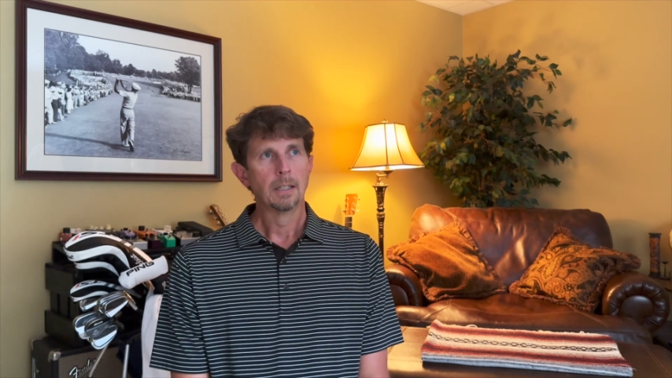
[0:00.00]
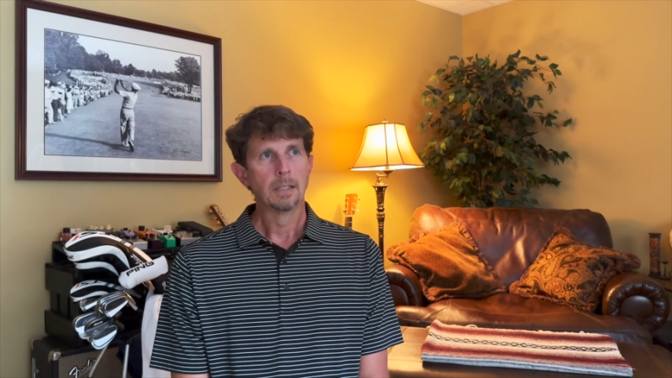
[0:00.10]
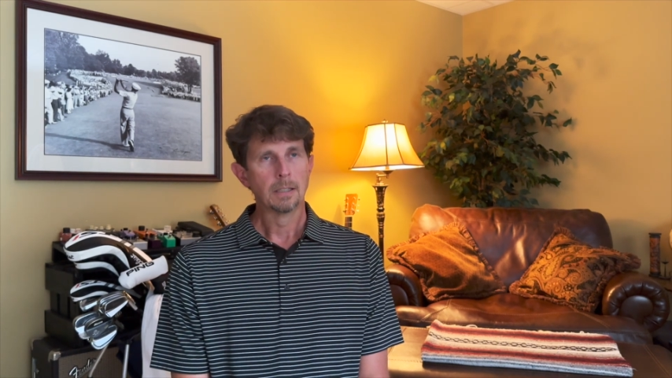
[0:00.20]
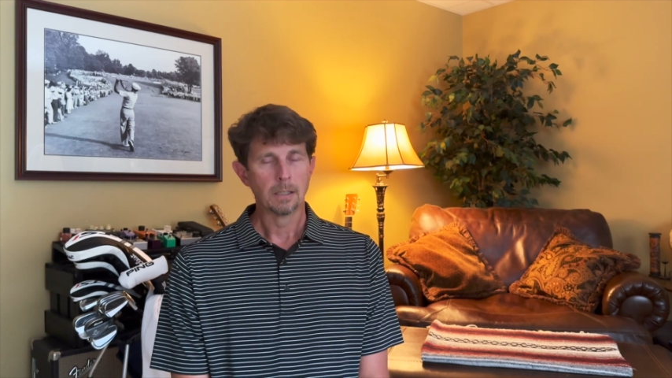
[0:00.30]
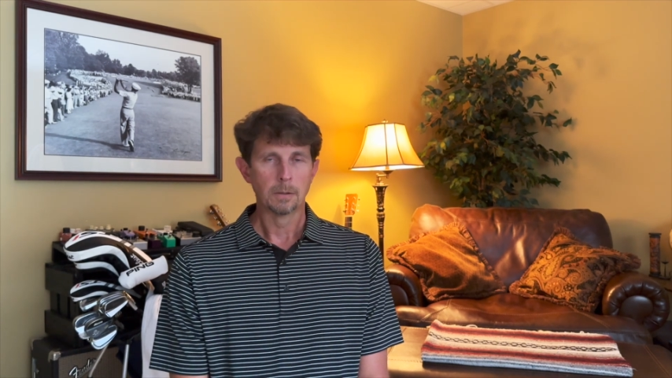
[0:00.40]

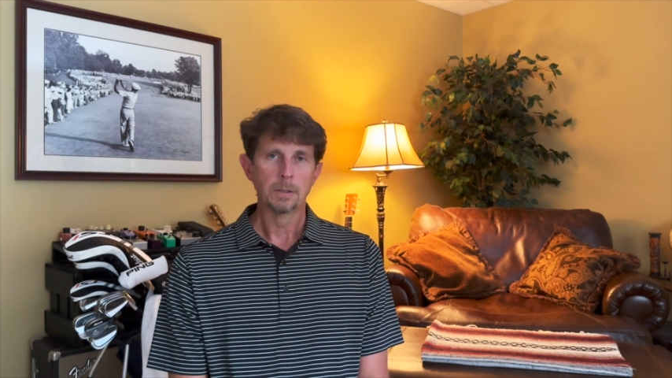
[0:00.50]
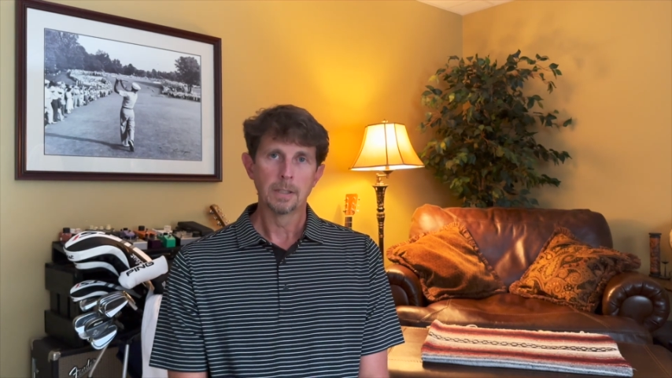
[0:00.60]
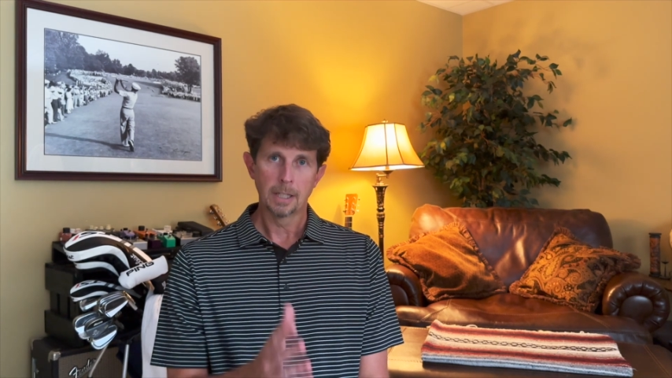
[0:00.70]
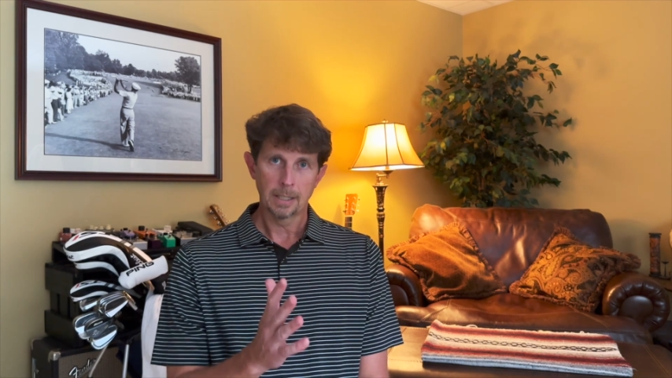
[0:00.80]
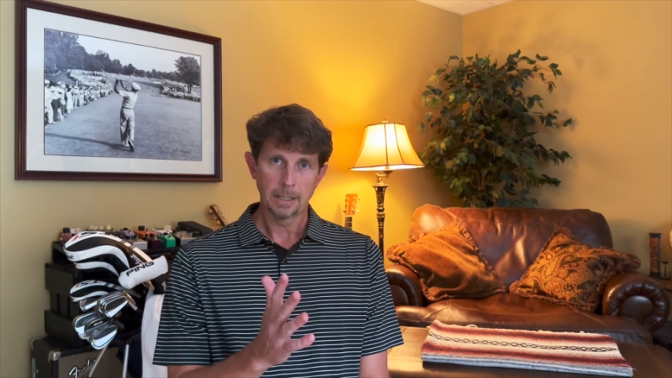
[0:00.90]
And not only
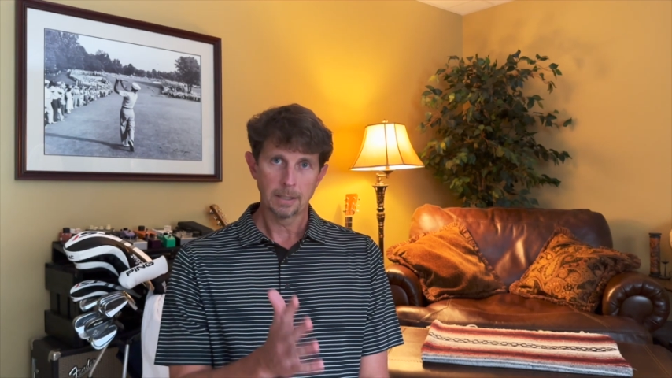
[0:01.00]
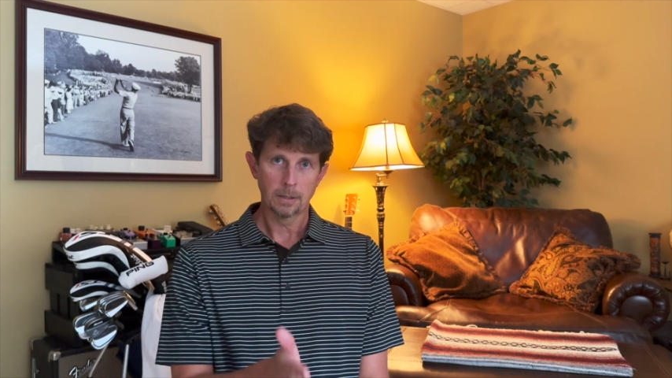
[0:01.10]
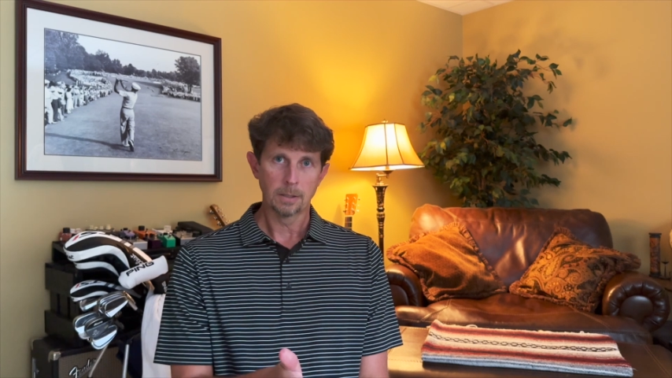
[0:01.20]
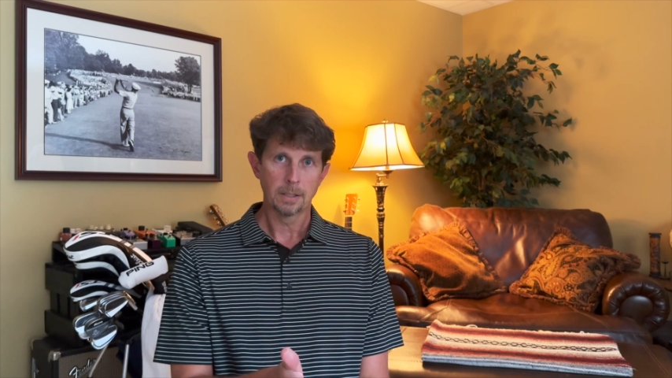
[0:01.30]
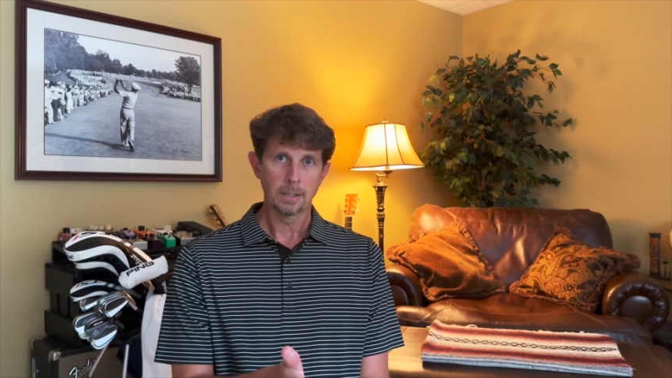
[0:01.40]
that, I could
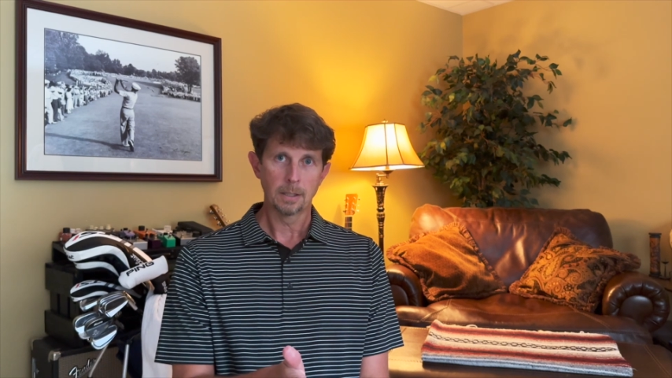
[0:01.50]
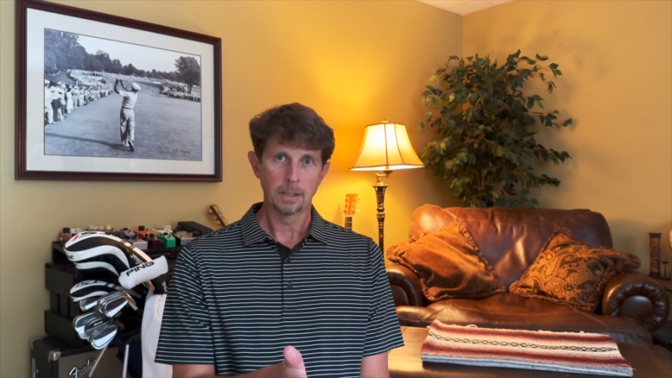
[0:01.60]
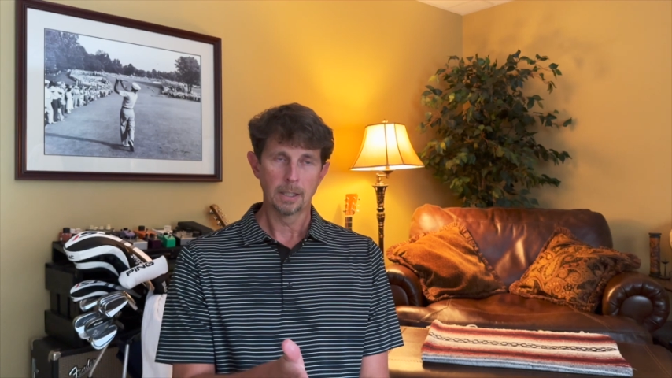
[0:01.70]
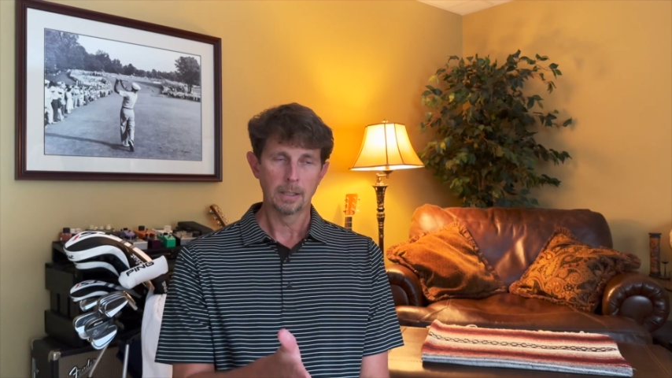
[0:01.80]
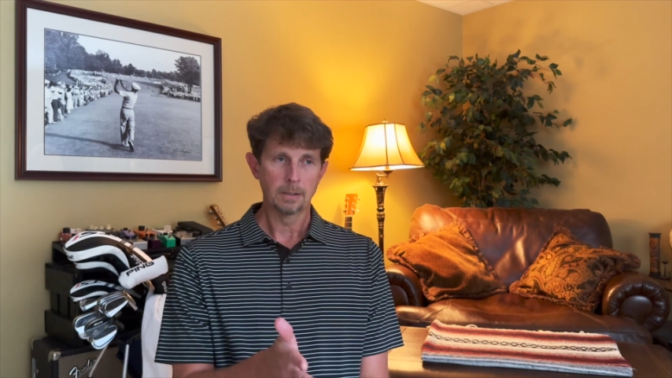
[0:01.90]

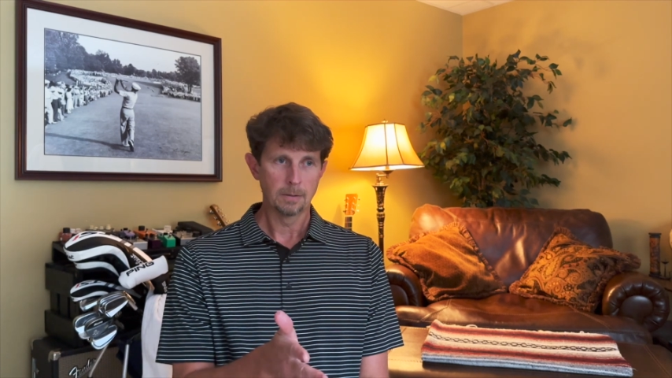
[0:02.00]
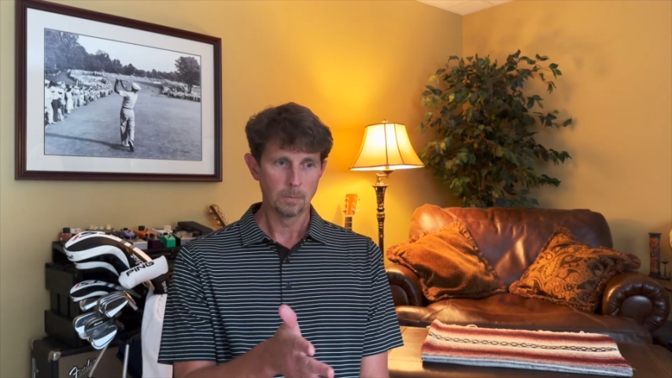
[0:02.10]
articulate